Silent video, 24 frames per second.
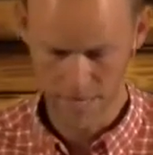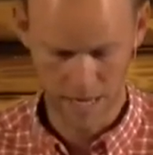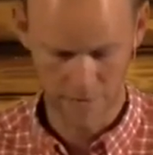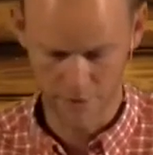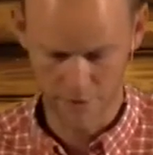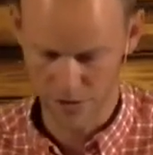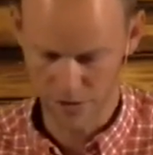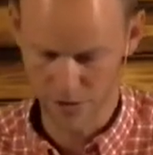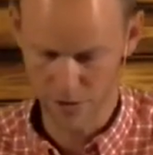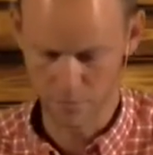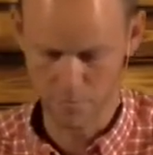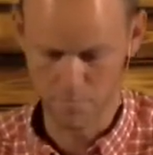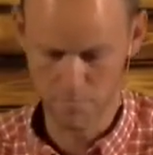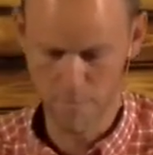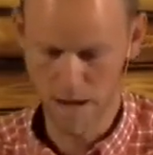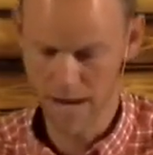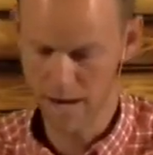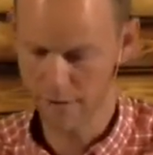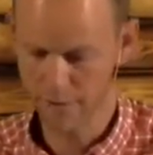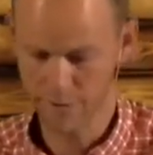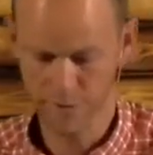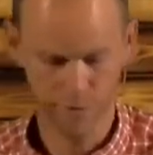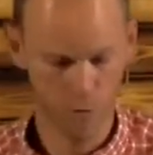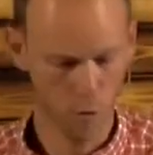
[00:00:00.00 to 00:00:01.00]
if it's a
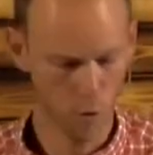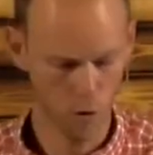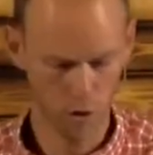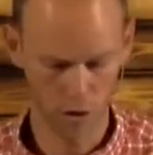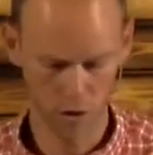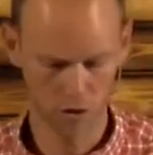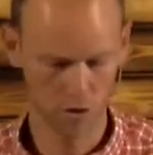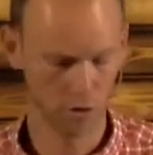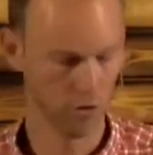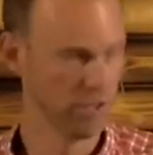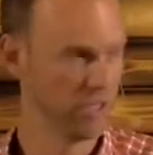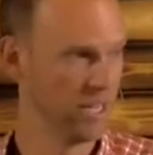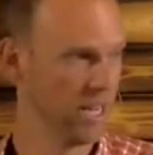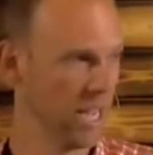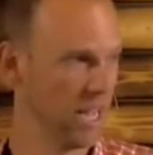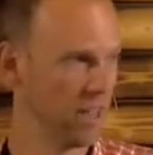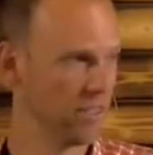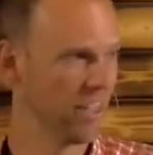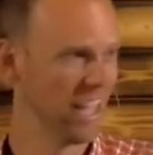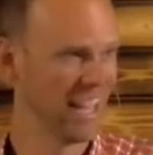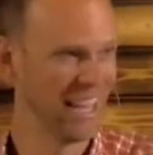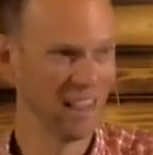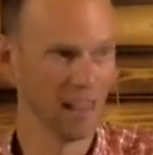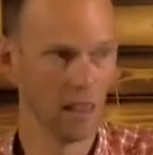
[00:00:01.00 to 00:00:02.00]
metaphorical
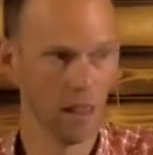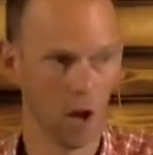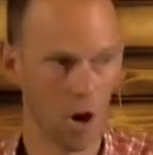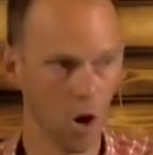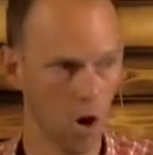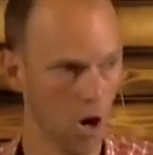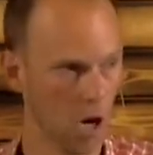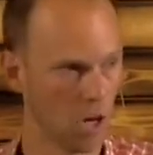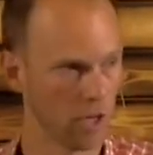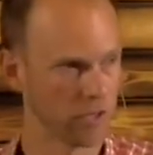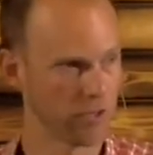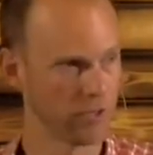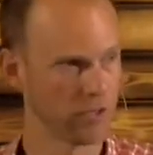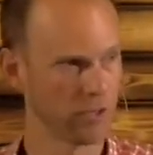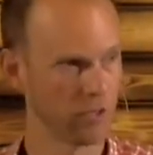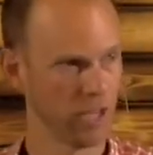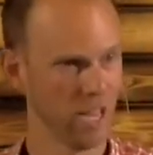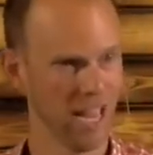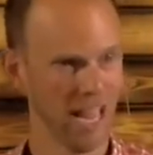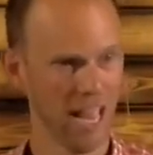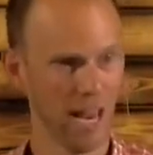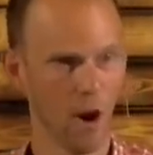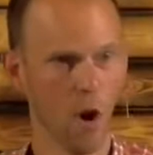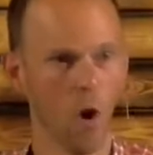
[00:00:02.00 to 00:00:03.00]
death, a loss,
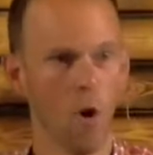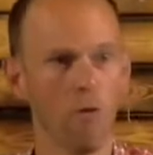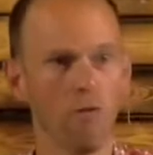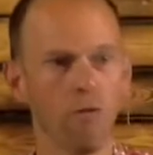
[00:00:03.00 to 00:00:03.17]
an